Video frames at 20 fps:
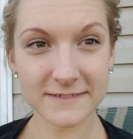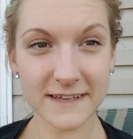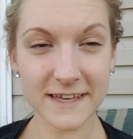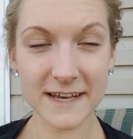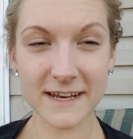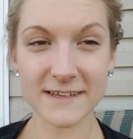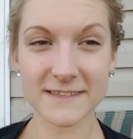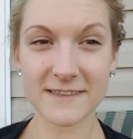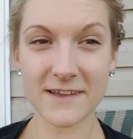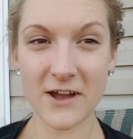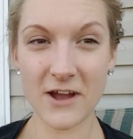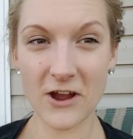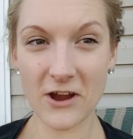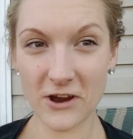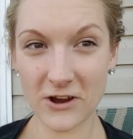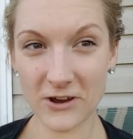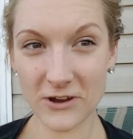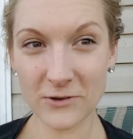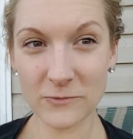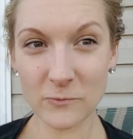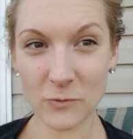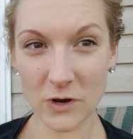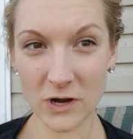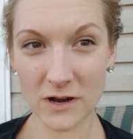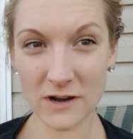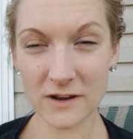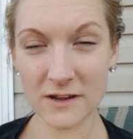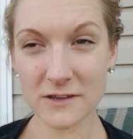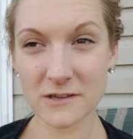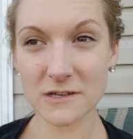It is hard
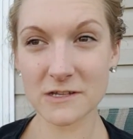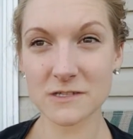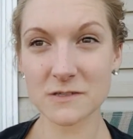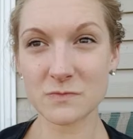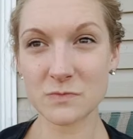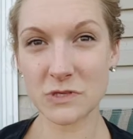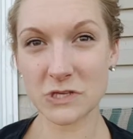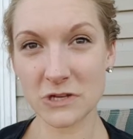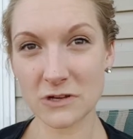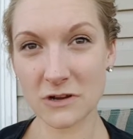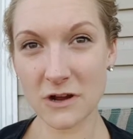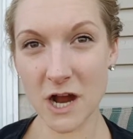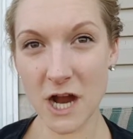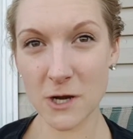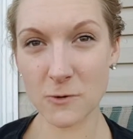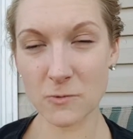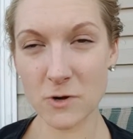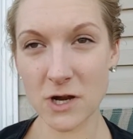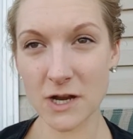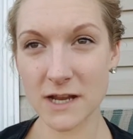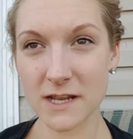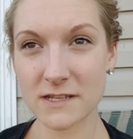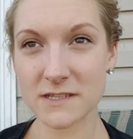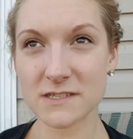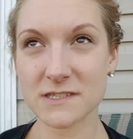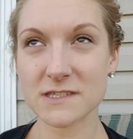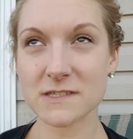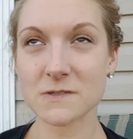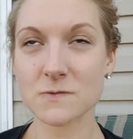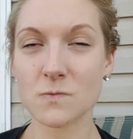work. It is pure hard work. It
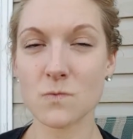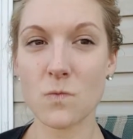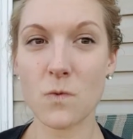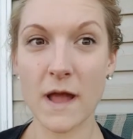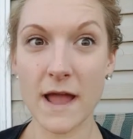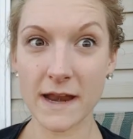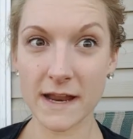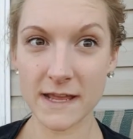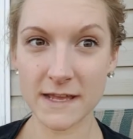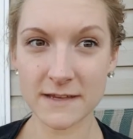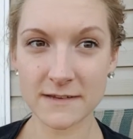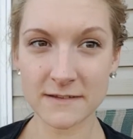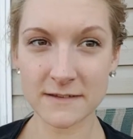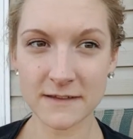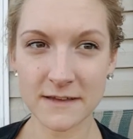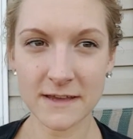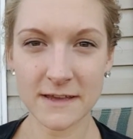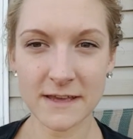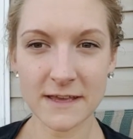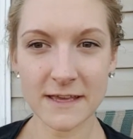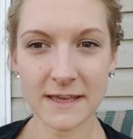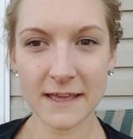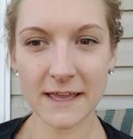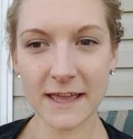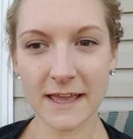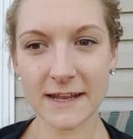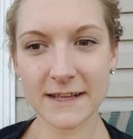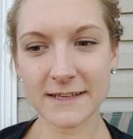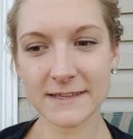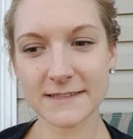is sweating.
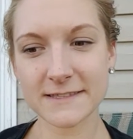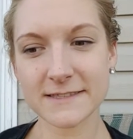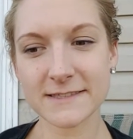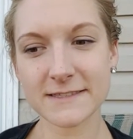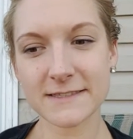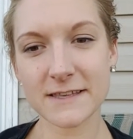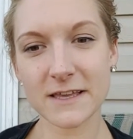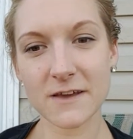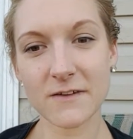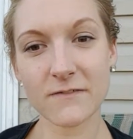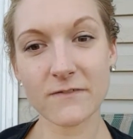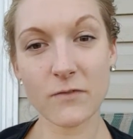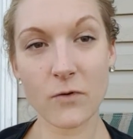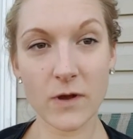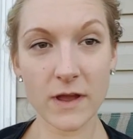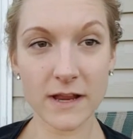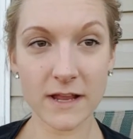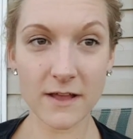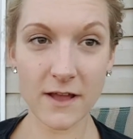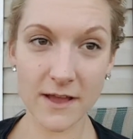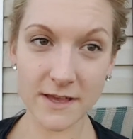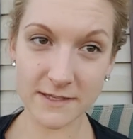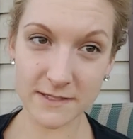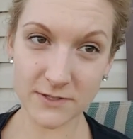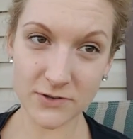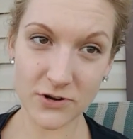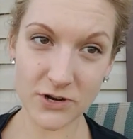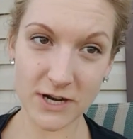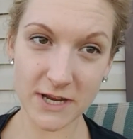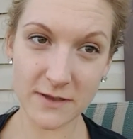It is avoiding
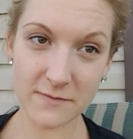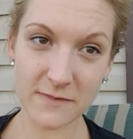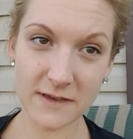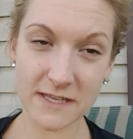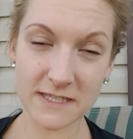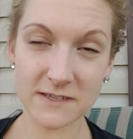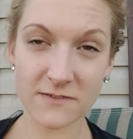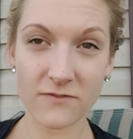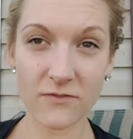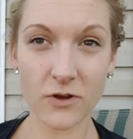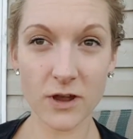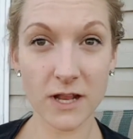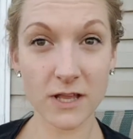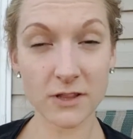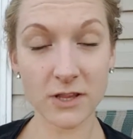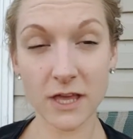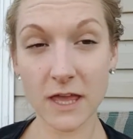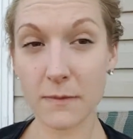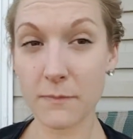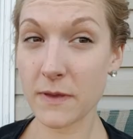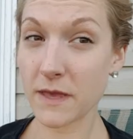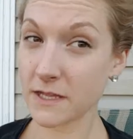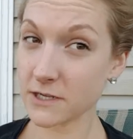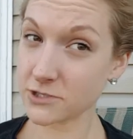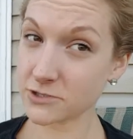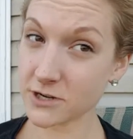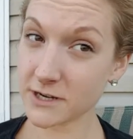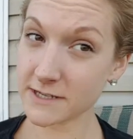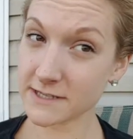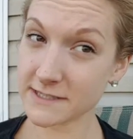ice cream. It's avoiding look at
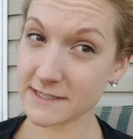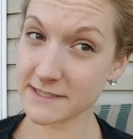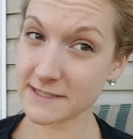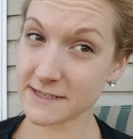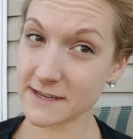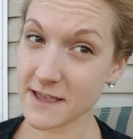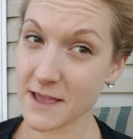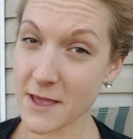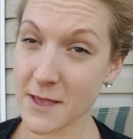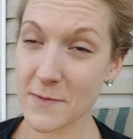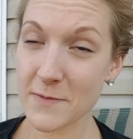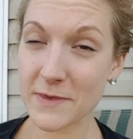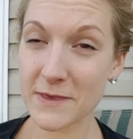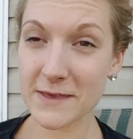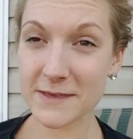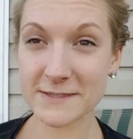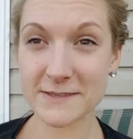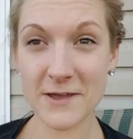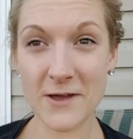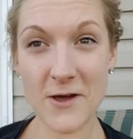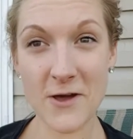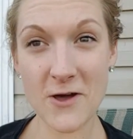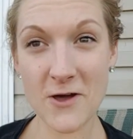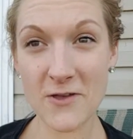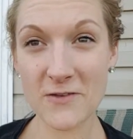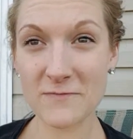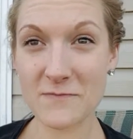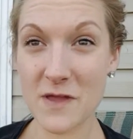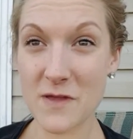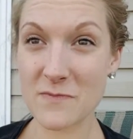Pinterest, because
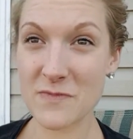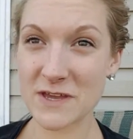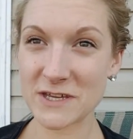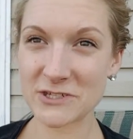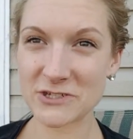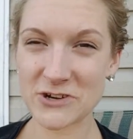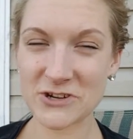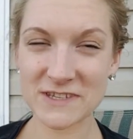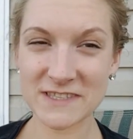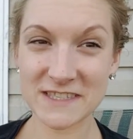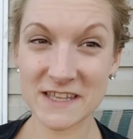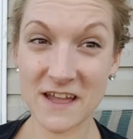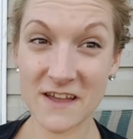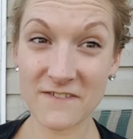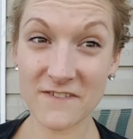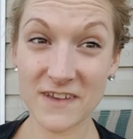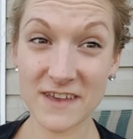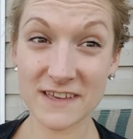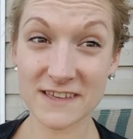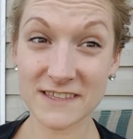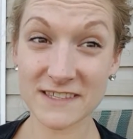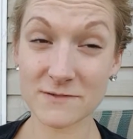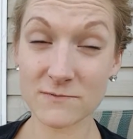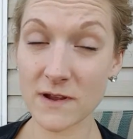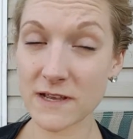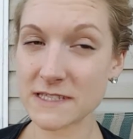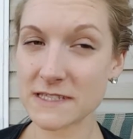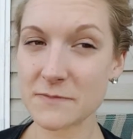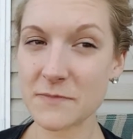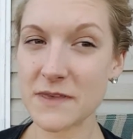all of my Pinterest stuff is
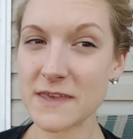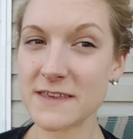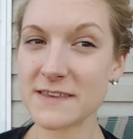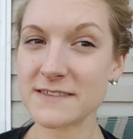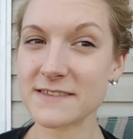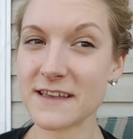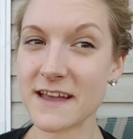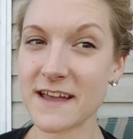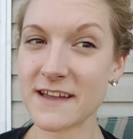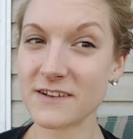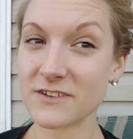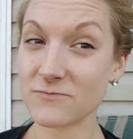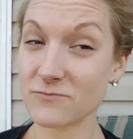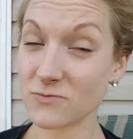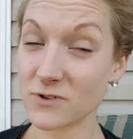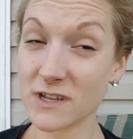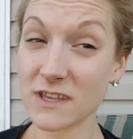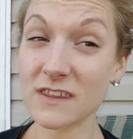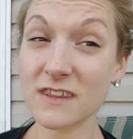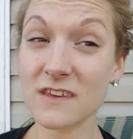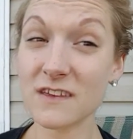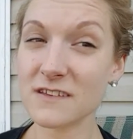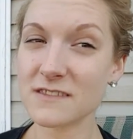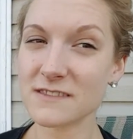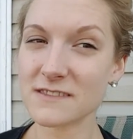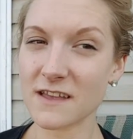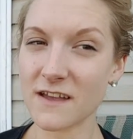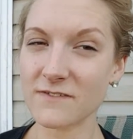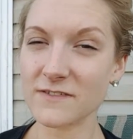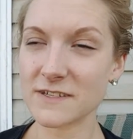recipes on really good
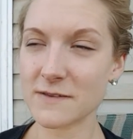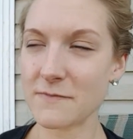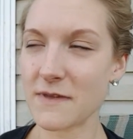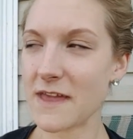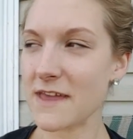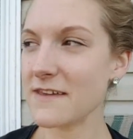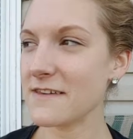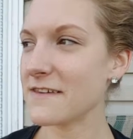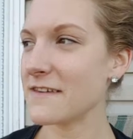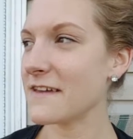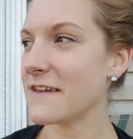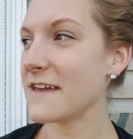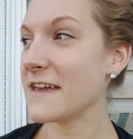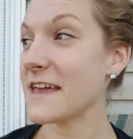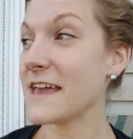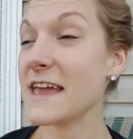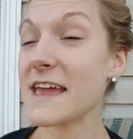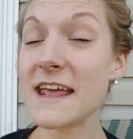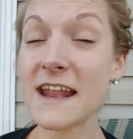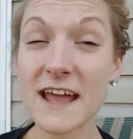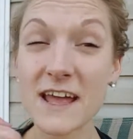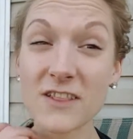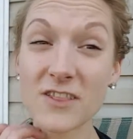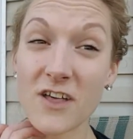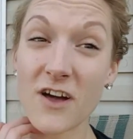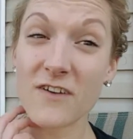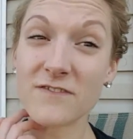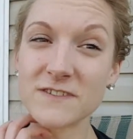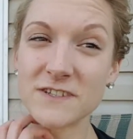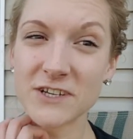stuff to make, and I
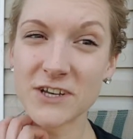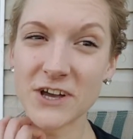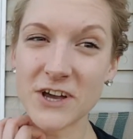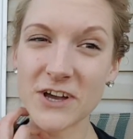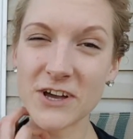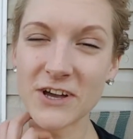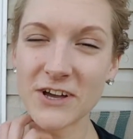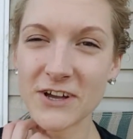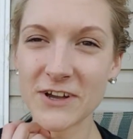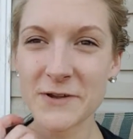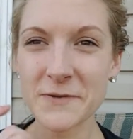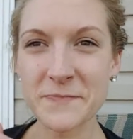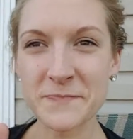love to cook.